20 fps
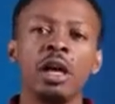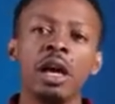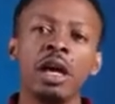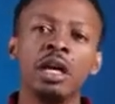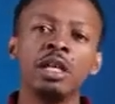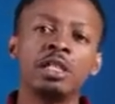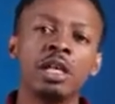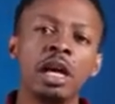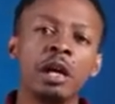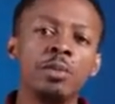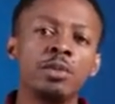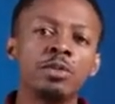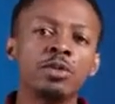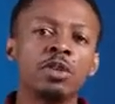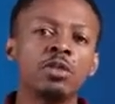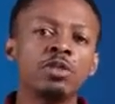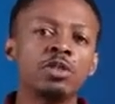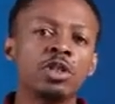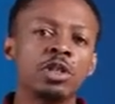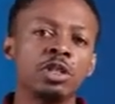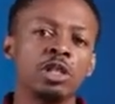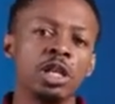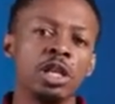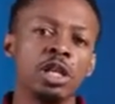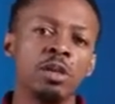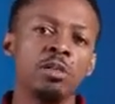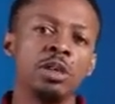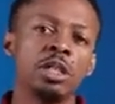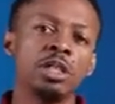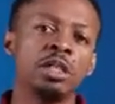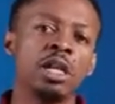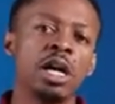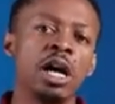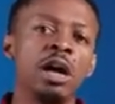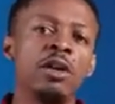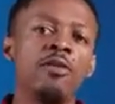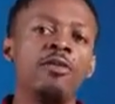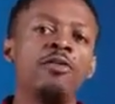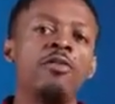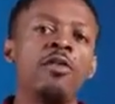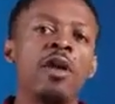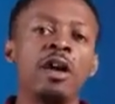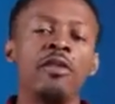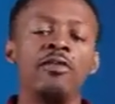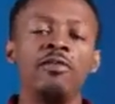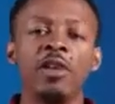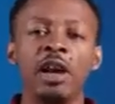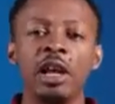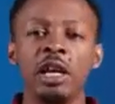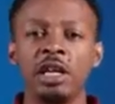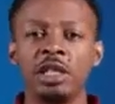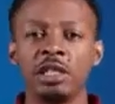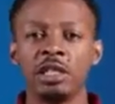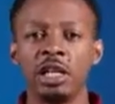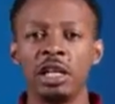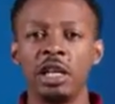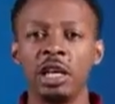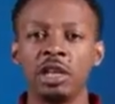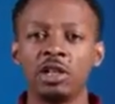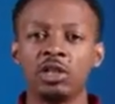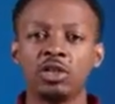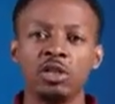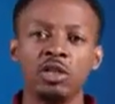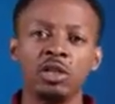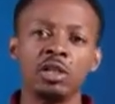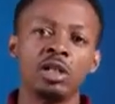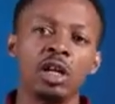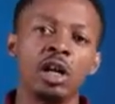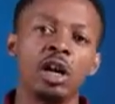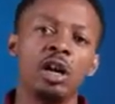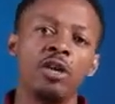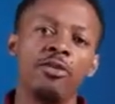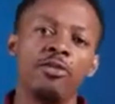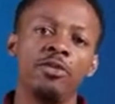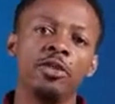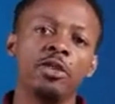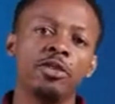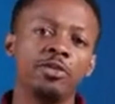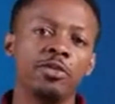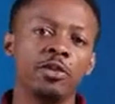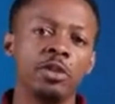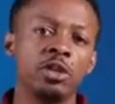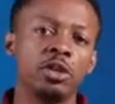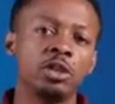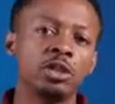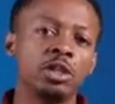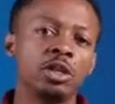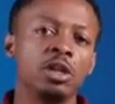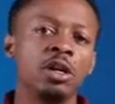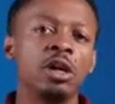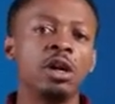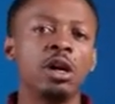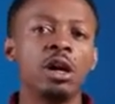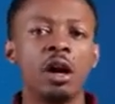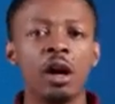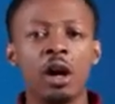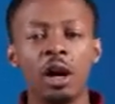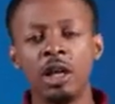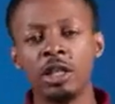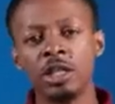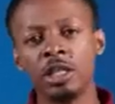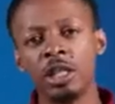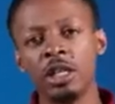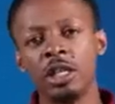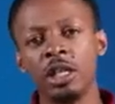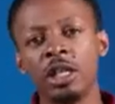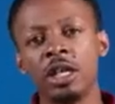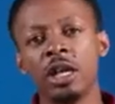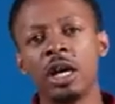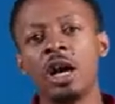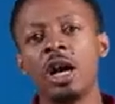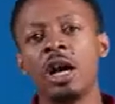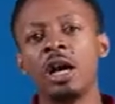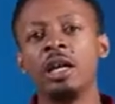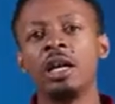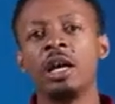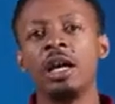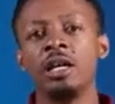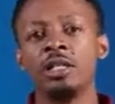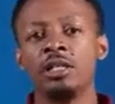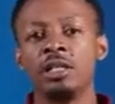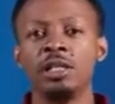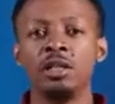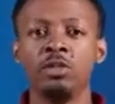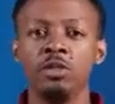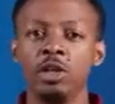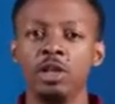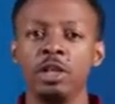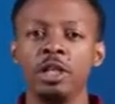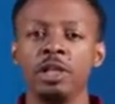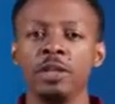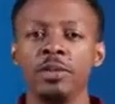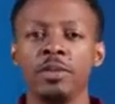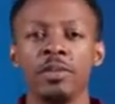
Examples of such elements that have 5 valence electrons are phosphorus, arsenic, and antimony.